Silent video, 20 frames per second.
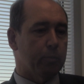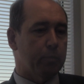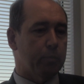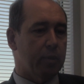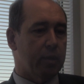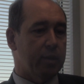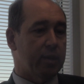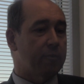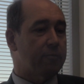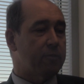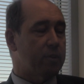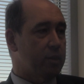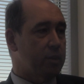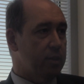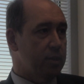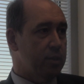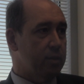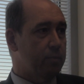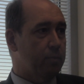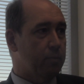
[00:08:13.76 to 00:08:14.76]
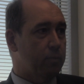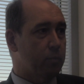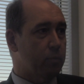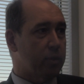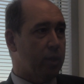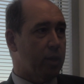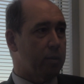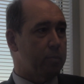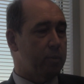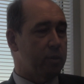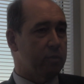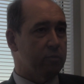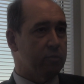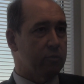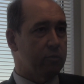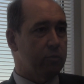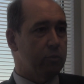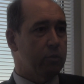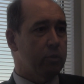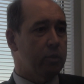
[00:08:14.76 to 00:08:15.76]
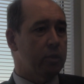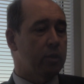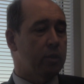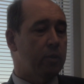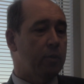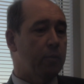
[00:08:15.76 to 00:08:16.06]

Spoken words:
indefinitely without being refueled,